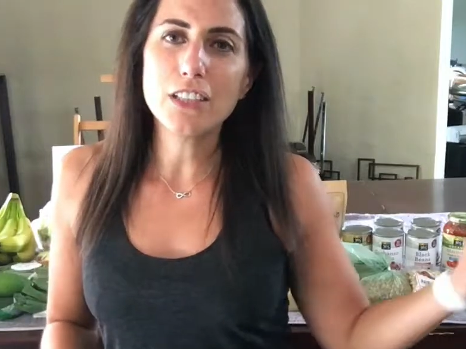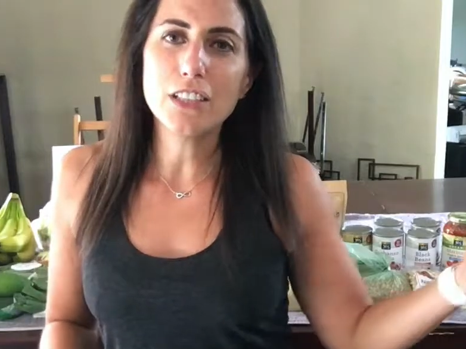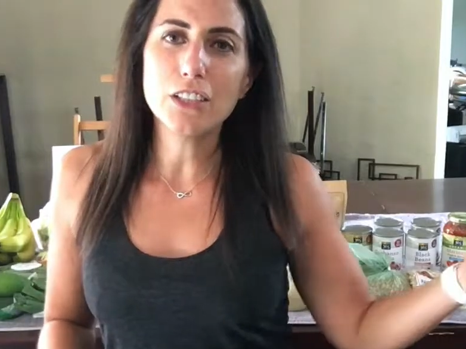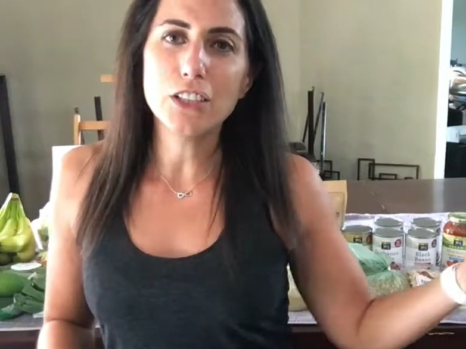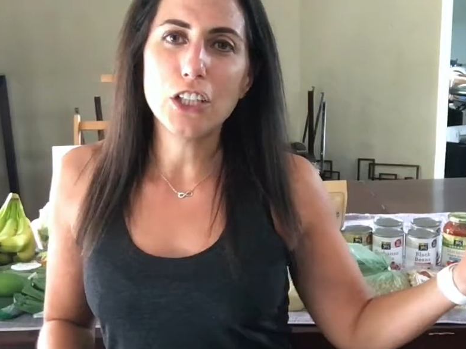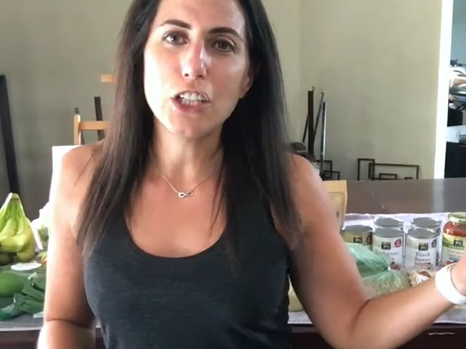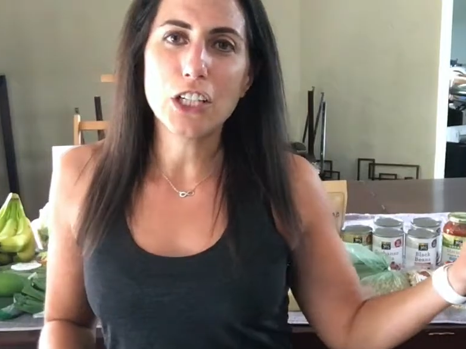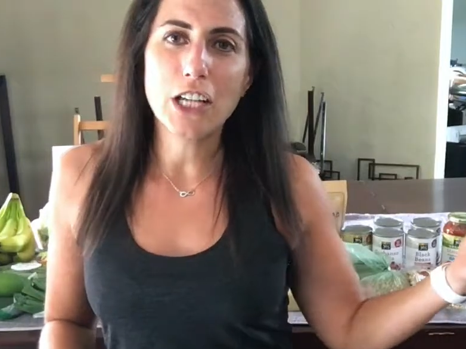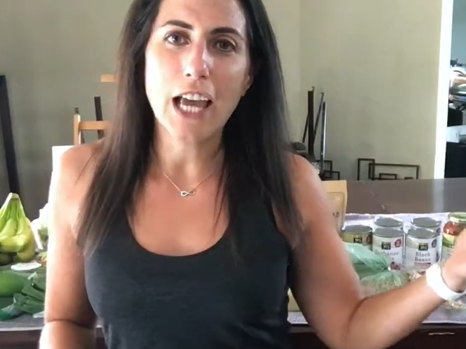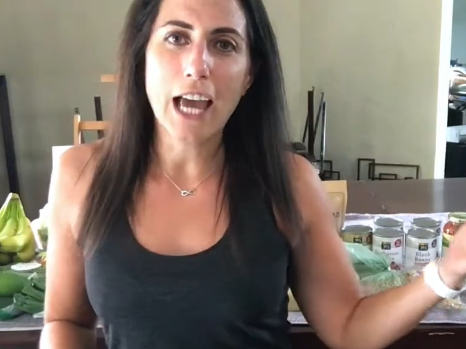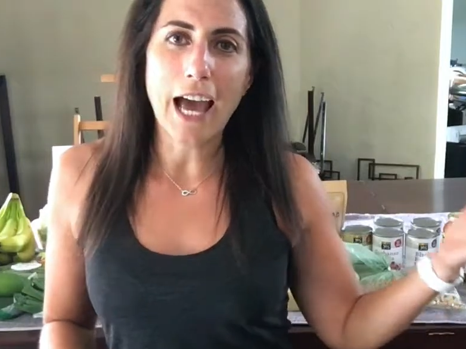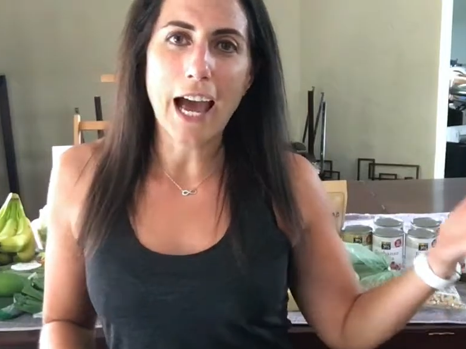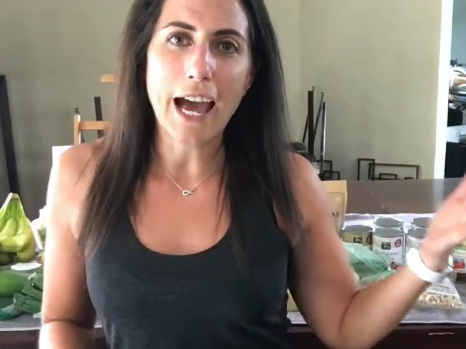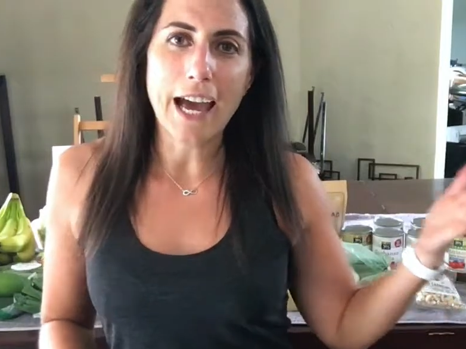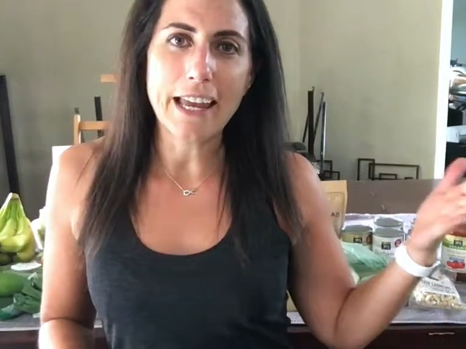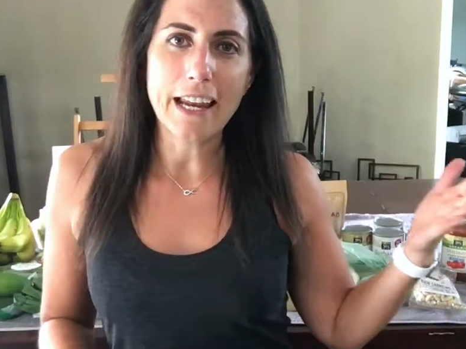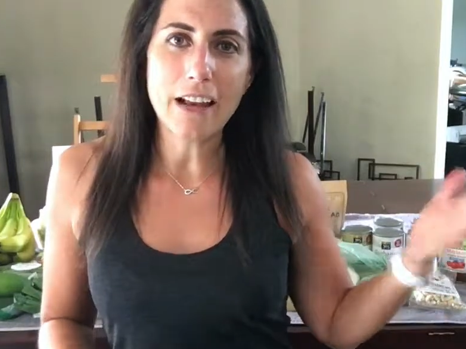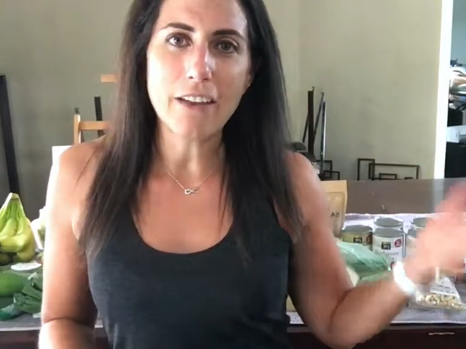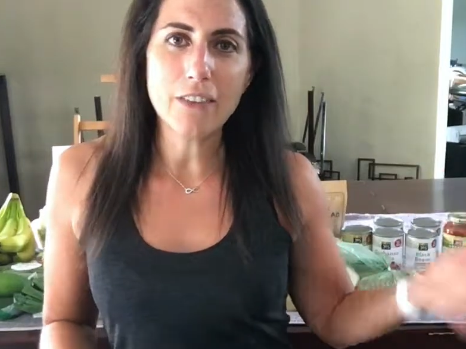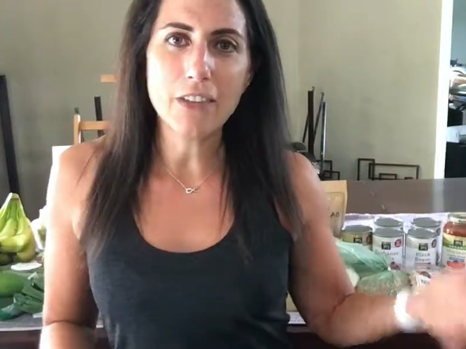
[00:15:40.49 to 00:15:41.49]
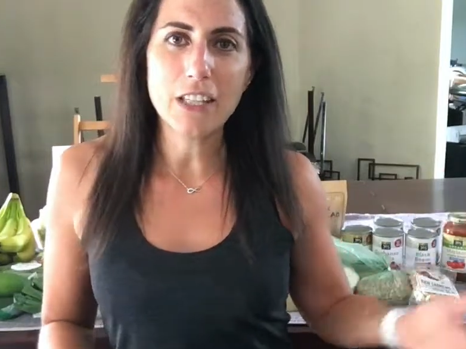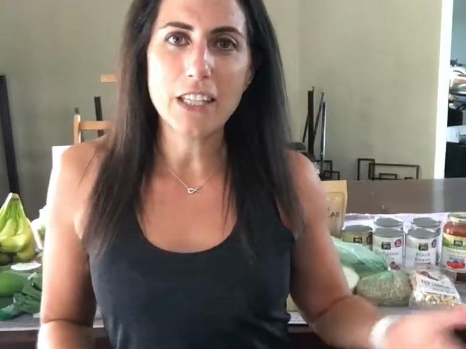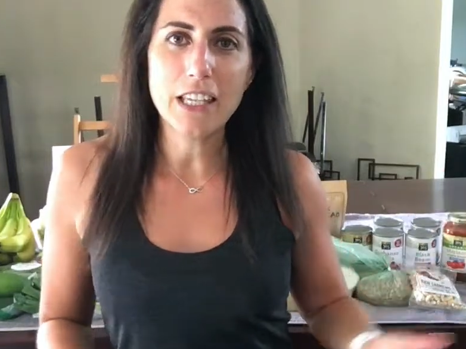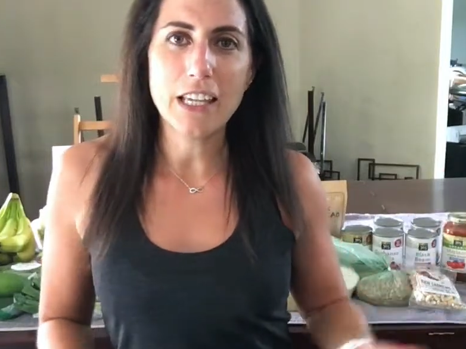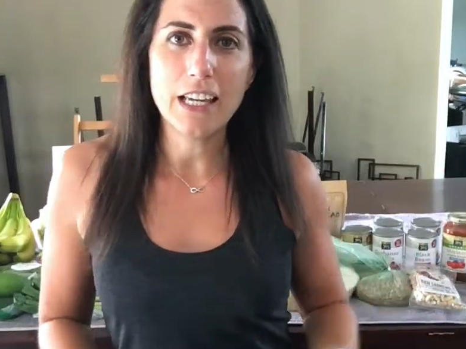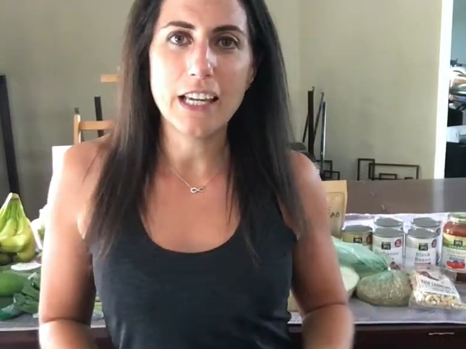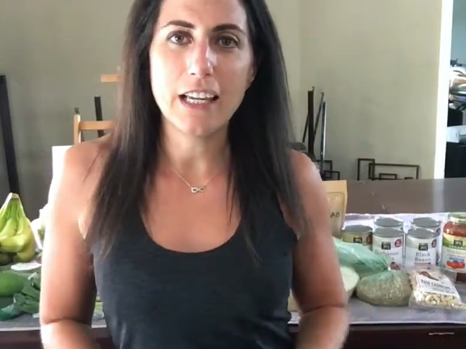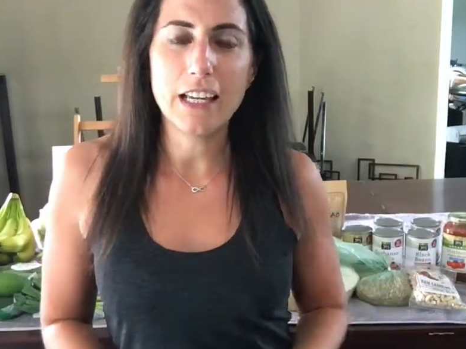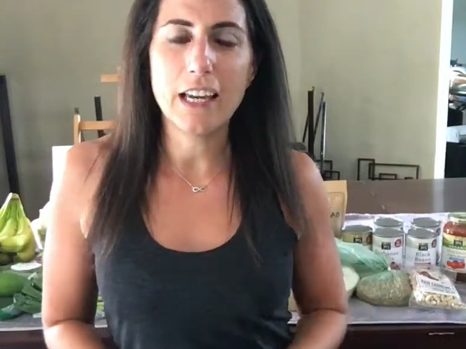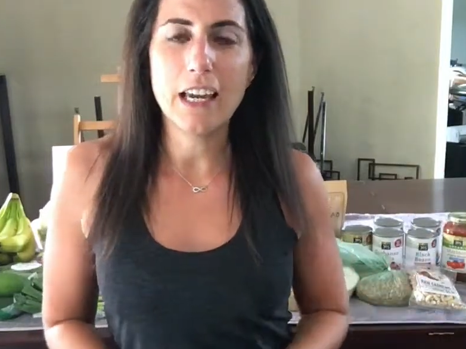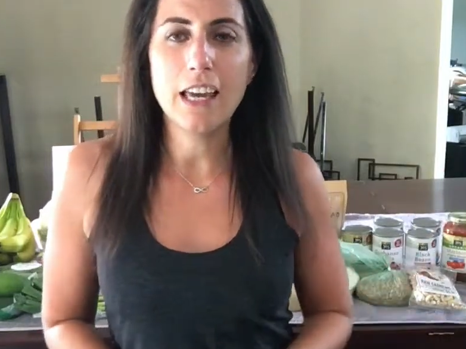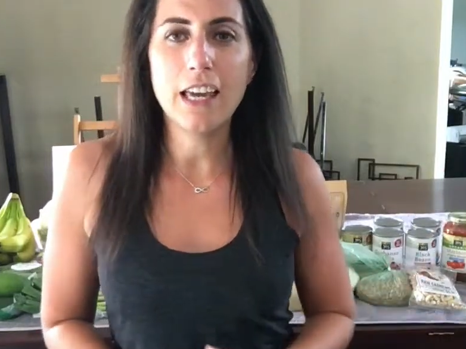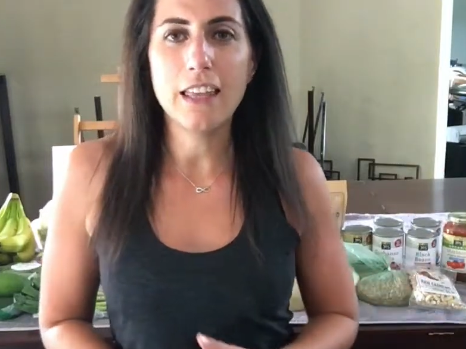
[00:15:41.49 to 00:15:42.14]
a look at everything